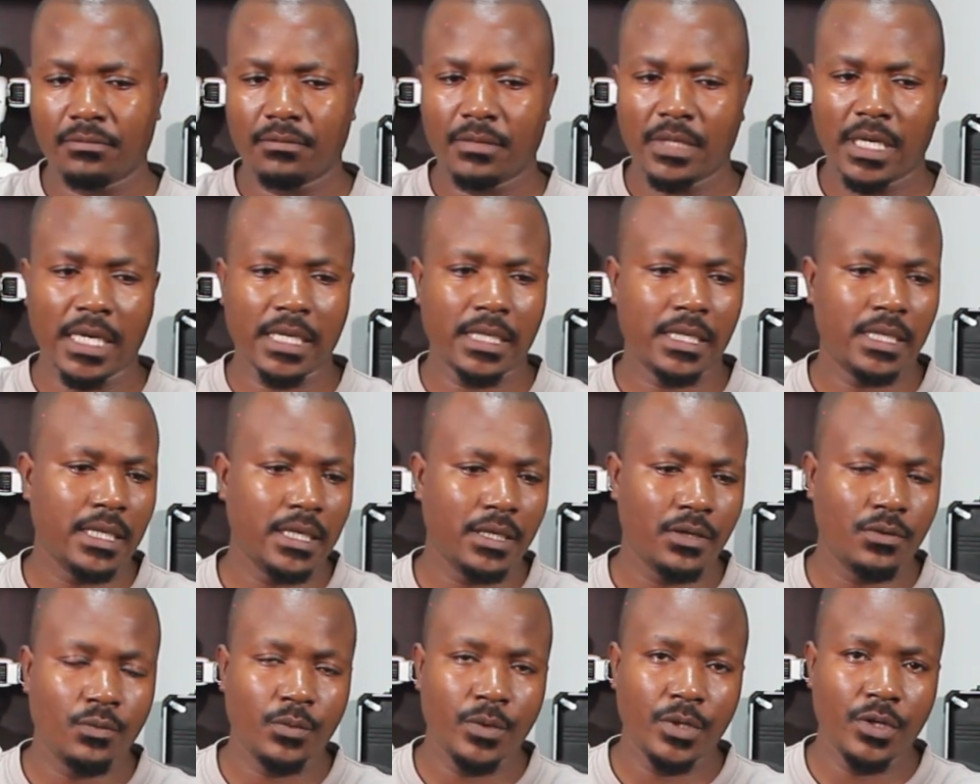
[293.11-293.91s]
I
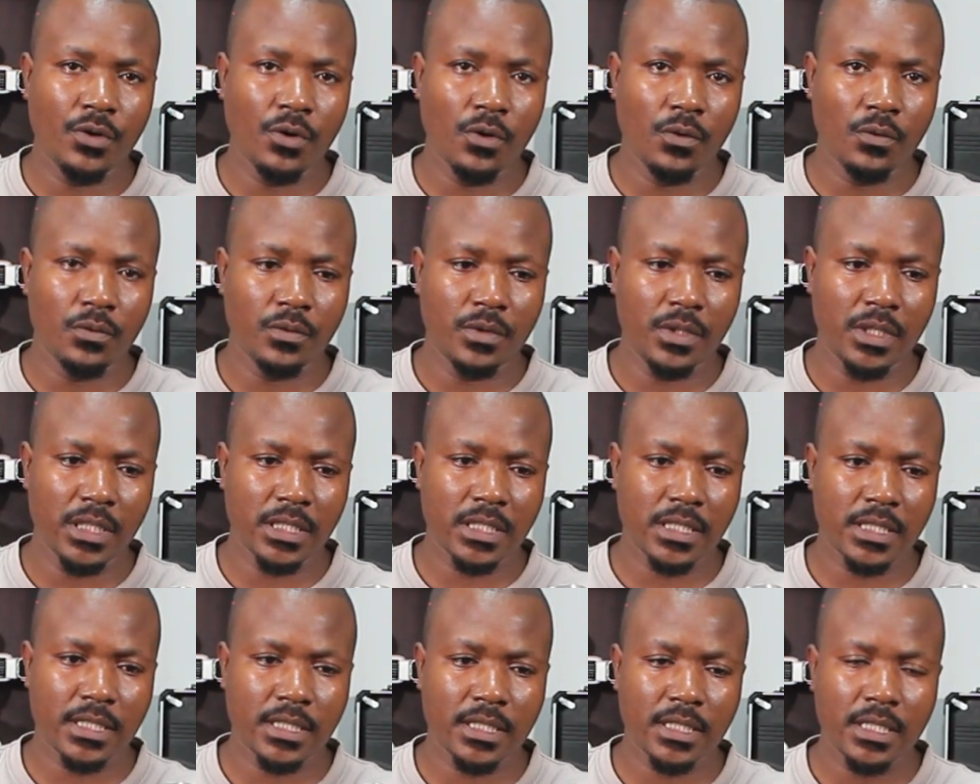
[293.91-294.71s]
think we know
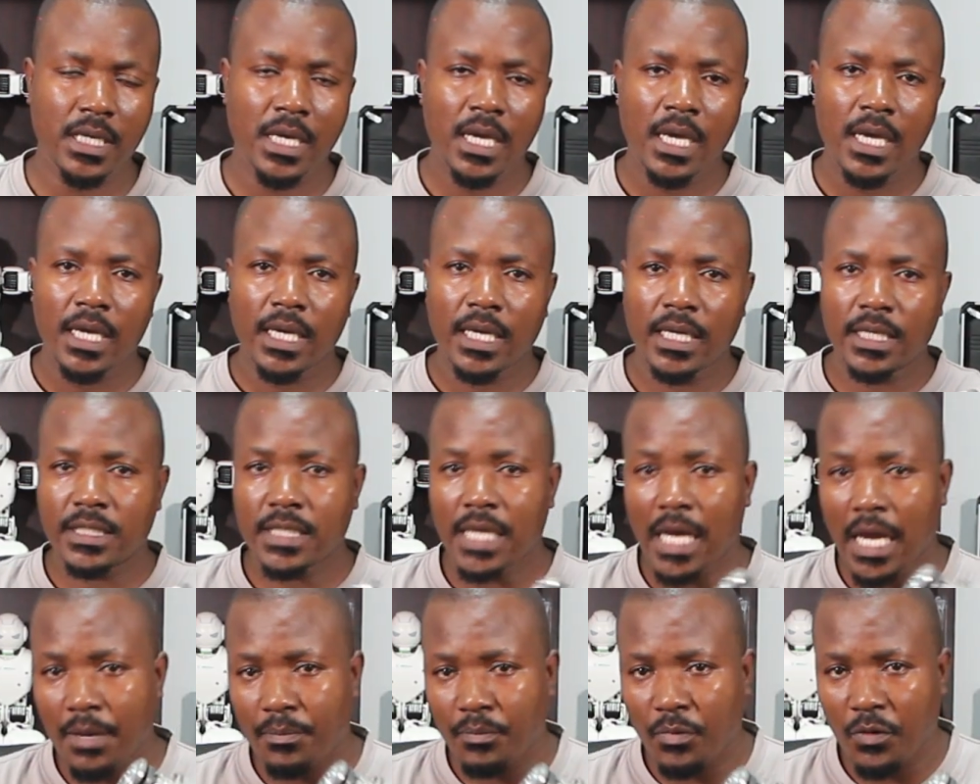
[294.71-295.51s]
this
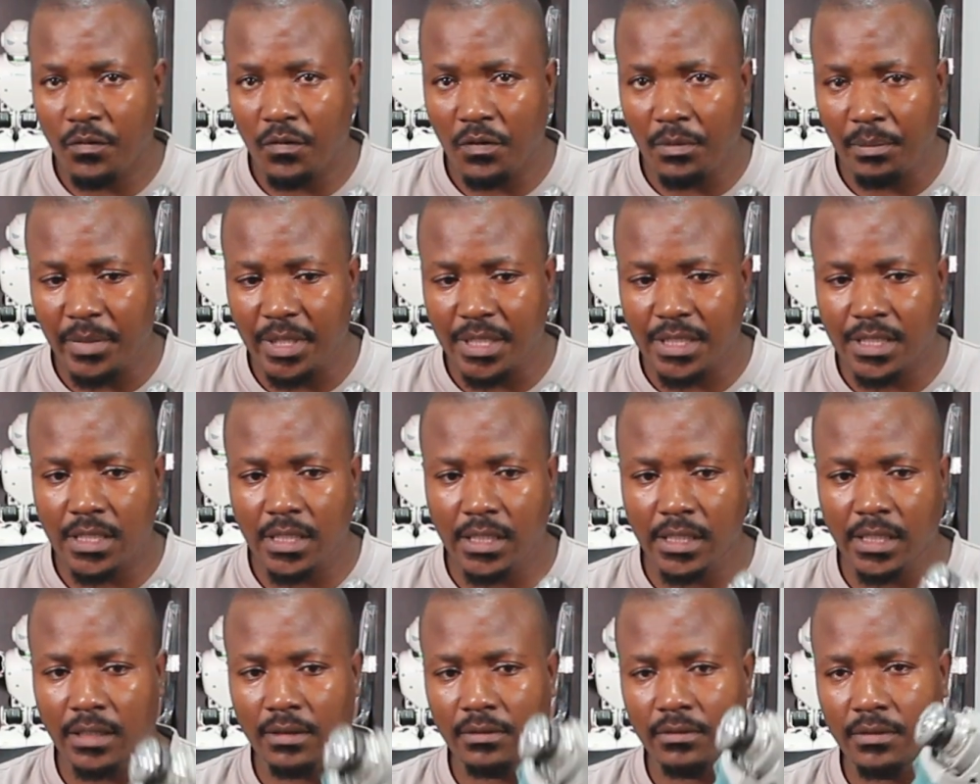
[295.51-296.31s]
type of a
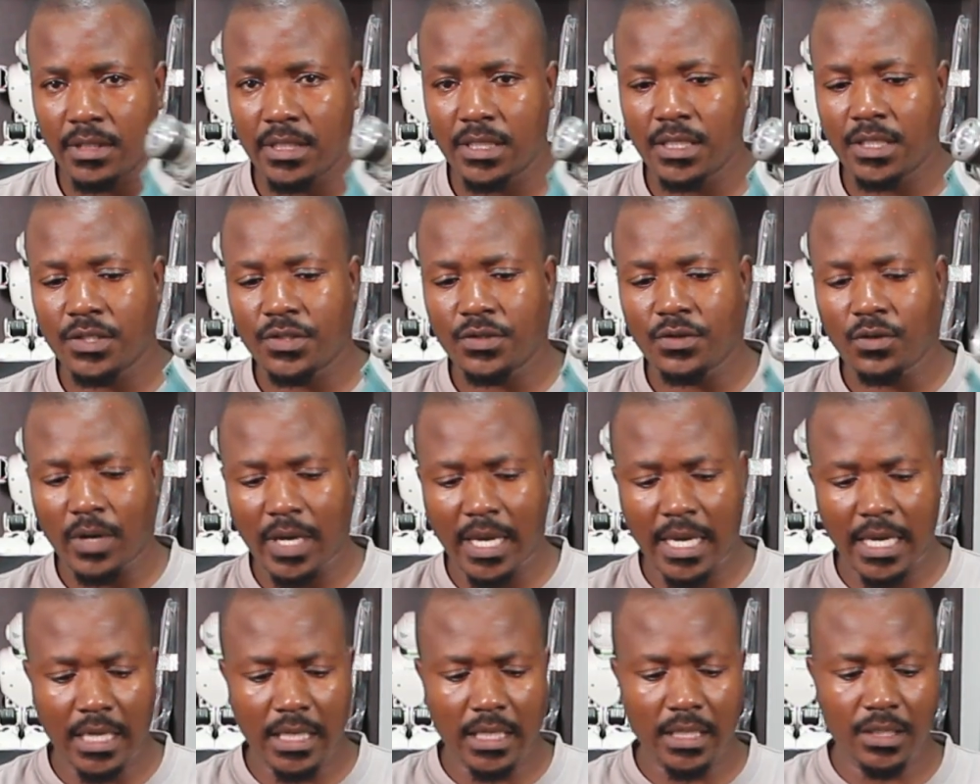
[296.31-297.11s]
material. This is your
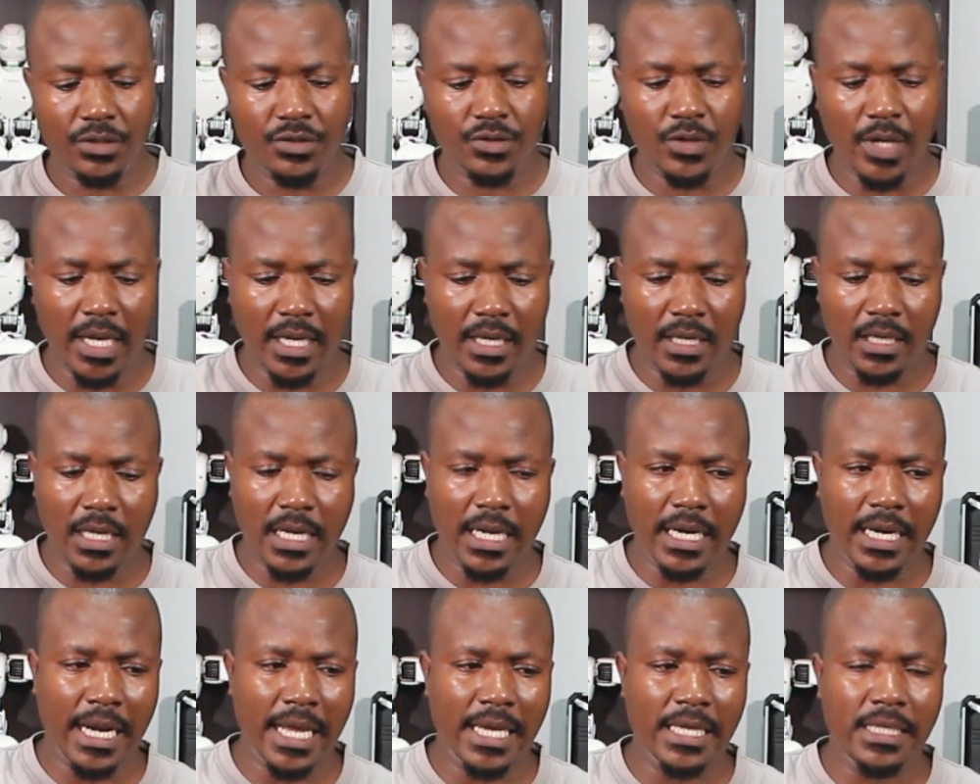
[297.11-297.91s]
angle
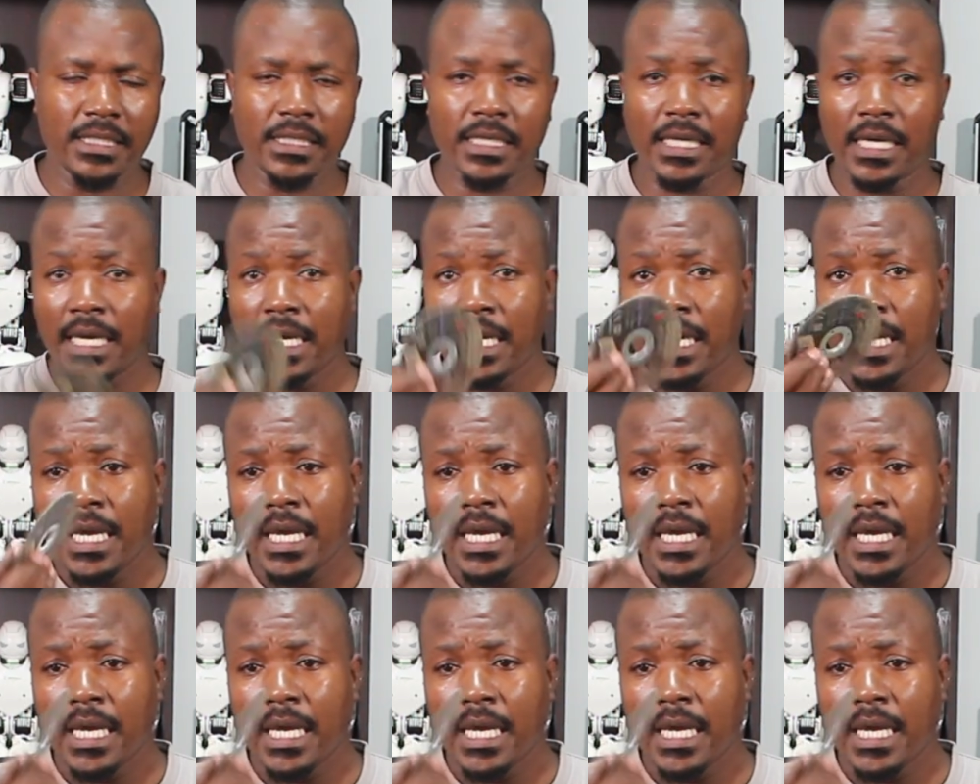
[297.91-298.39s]
grinder.